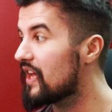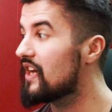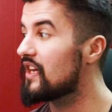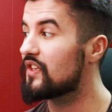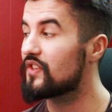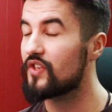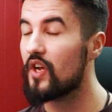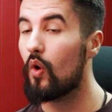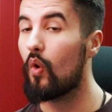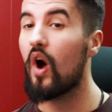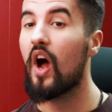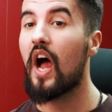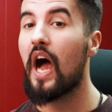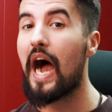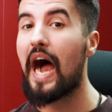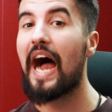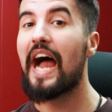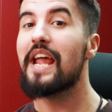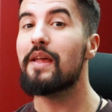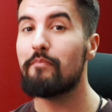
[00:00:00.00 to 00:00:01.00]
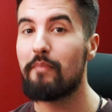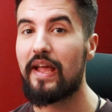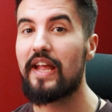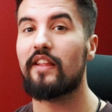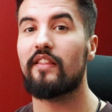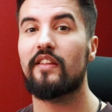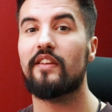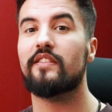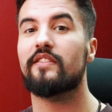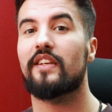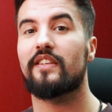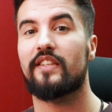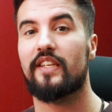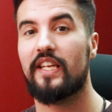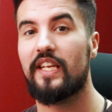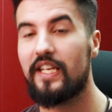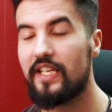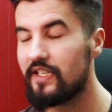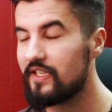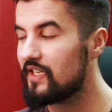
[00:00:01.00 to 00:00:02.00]
So I made this as
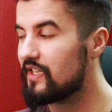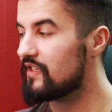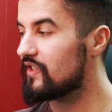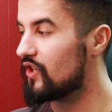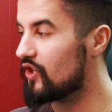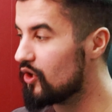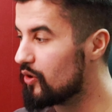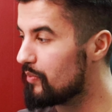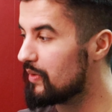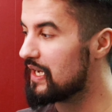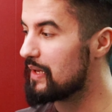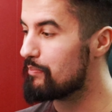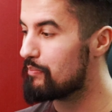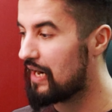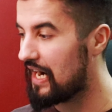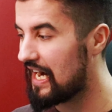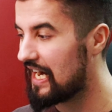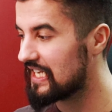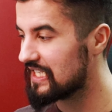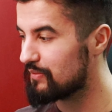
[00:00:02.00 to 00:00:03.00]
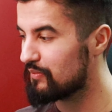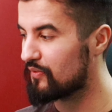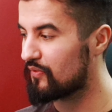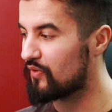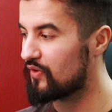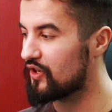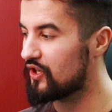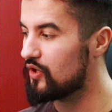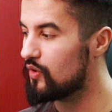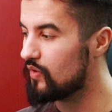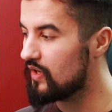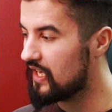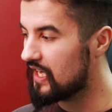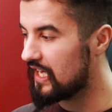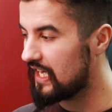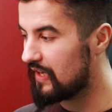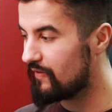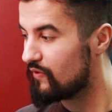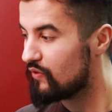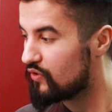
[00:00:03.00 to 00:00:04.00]
easy as humanly possible for you.
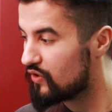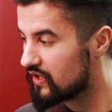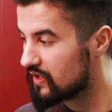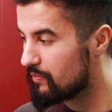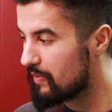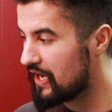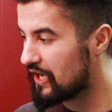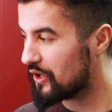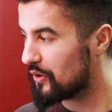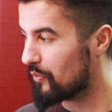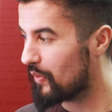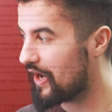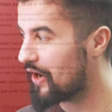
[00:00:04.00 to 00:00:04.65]
If you just make your way